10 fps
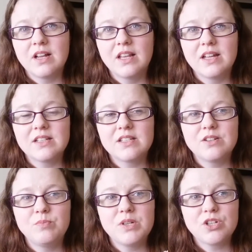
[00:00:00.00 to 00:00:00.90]
I like
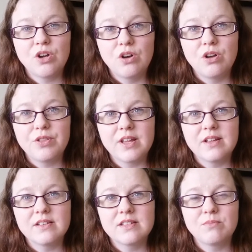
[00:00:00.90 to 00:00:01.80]
to be taught things.